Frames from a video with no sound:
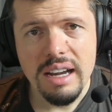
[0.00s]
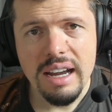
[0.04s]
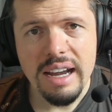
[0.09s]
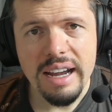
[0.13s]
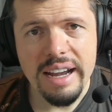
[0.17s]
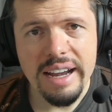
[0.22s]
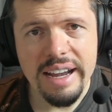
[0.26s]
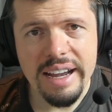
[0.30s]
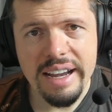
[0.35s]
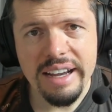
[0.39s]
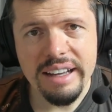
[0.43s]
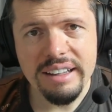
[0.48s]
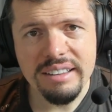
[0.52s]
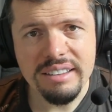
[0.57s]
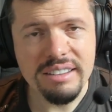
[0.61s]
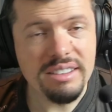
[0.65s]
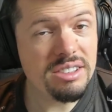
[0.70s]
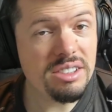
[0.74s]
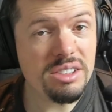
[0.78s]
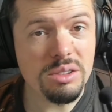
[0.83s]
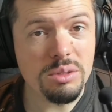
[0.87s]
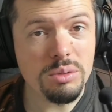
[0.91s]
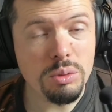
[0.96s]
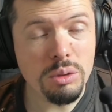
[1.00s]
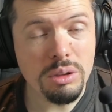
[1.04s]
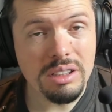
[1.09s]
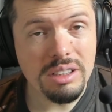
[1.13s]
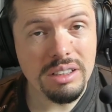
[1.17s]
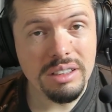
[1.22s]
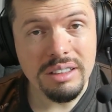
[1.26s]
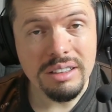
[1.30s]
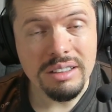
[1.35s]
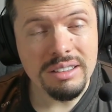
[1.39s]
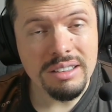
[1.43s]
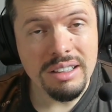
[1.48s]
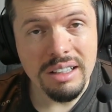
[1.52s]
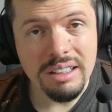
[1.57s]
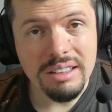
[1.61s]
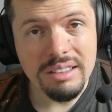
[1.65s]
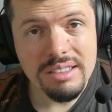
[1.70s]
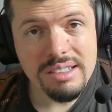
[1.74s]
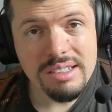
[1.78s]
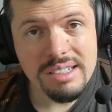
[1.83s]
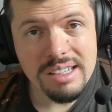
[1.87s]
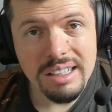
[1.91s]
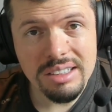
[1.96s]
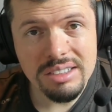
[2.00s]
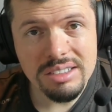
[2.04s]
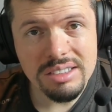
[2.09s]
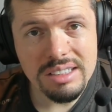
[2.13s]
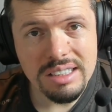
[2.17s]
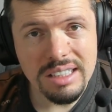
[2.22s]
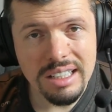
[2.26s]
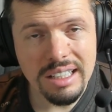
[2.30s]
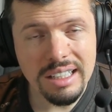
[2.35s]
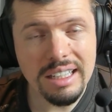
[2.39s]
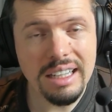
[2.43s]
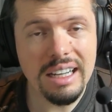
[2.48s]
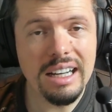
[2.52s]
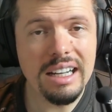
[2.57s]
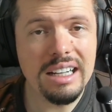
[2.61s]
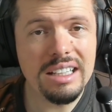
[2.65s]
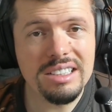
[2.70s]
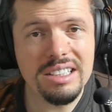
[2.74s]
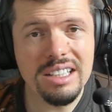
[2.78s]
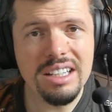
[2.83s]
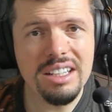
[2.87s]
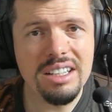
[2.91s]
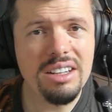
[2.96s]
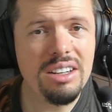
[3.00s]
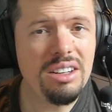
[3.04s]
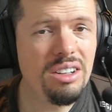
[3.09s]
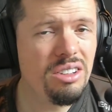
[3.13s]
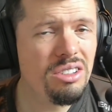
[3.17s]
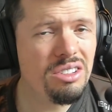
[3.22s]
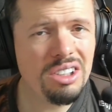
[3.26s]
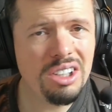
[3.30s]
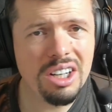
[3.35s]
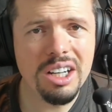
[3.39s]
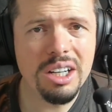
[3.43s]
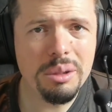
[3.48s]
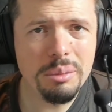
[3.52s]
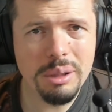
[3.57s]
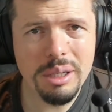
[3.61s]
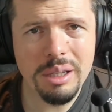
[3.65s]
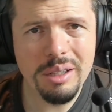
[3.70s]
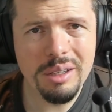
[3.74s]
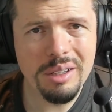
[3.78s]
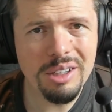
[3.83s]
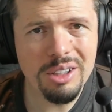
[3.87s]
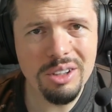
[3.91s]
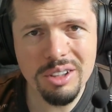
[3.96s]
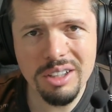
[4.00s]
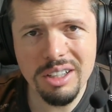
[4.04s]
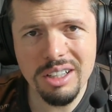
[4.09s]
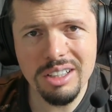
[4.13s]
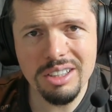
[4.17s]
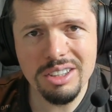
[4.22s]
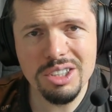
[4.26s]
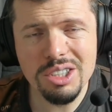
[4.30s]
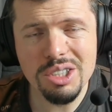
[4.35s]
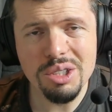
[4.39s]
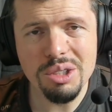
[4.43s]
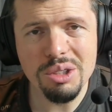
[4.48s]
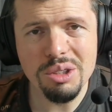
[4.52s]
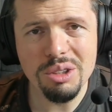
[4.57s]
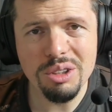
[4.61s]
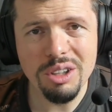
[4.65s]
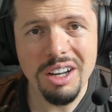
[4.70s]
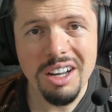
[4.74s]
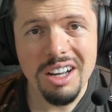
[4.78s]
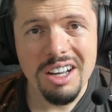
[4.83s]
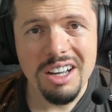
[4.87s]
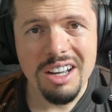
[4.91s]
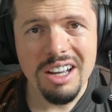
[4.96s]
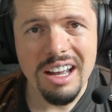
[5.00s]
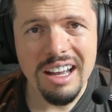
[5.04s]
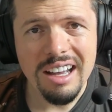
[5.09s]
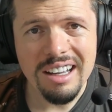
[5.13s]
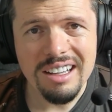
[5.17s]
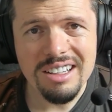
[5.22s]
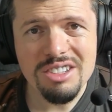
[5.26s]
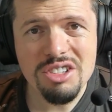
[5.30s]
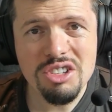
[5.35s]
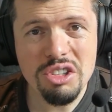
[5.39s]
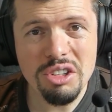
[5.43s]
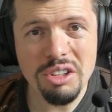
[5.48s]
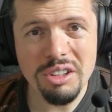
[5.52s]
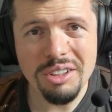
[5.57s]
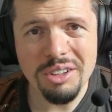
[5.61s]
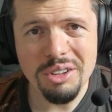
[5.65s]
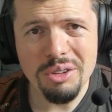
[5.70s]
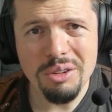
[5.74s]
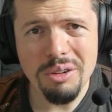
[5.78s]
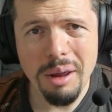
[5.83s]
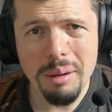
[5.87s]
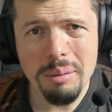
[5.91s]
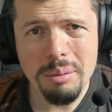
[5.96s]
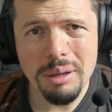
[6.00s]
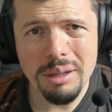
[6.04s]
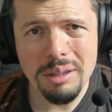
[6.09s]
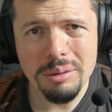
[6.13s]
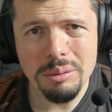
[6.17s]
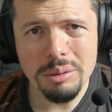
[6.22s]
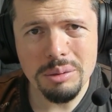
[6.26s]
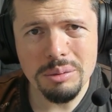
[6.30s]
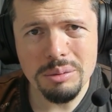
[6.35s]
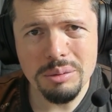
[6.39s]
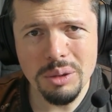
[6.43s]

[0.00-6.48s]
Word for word: And this is what it then sounds like. Like I said, you're not going to be looking to uh, start a rap album